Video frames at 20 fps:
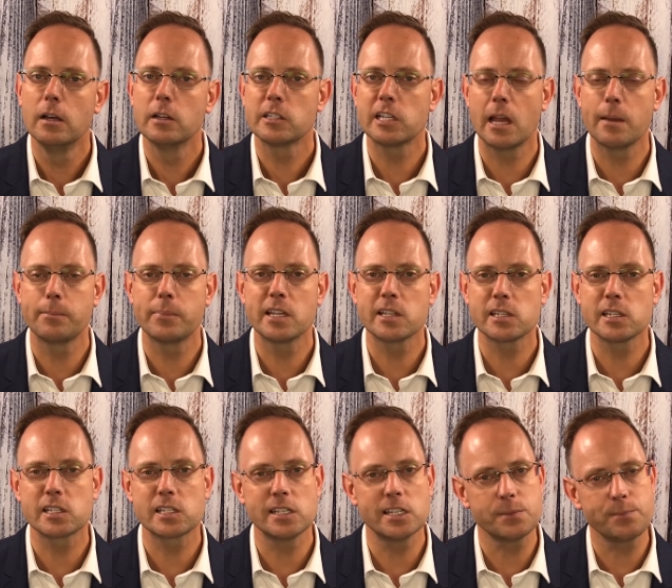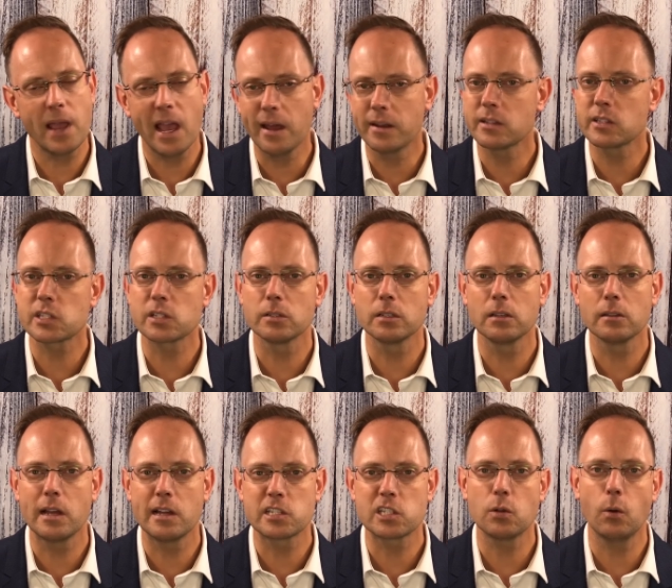type business. These patents only
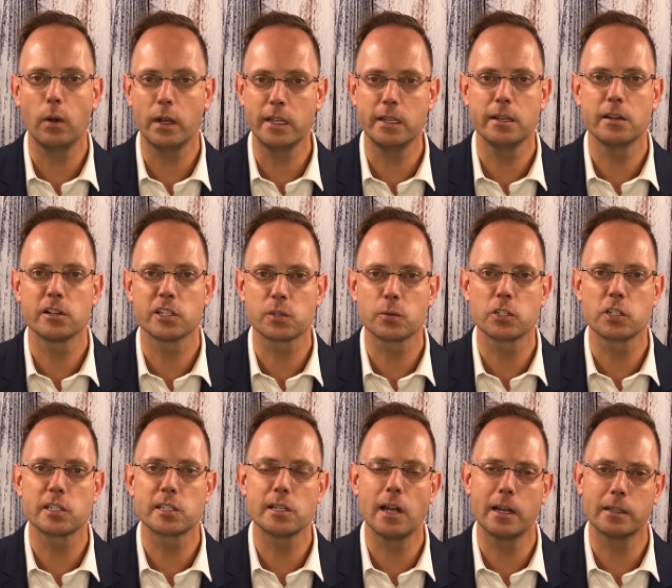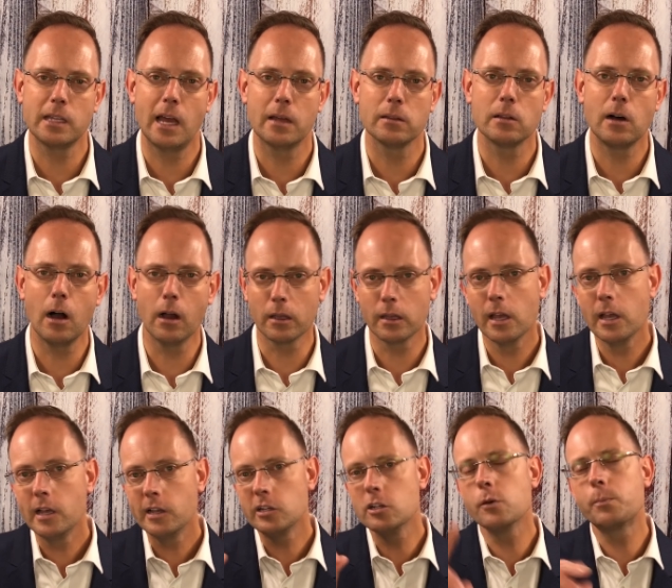last 20 years, which is not that long.
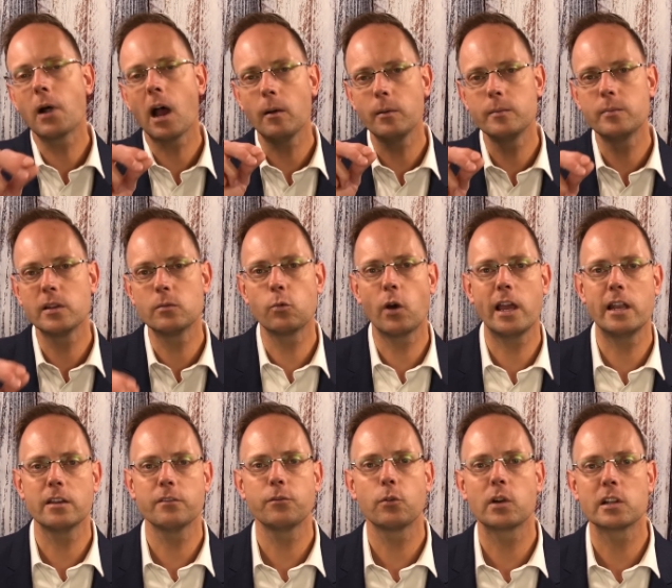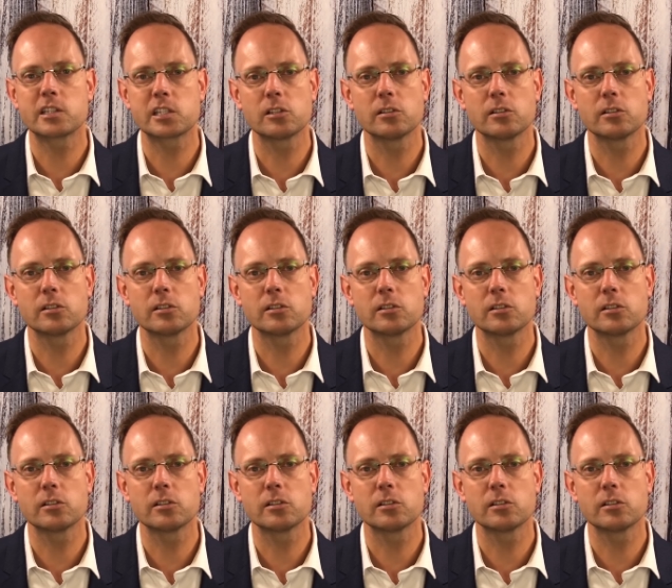You've probably been waiting for it, so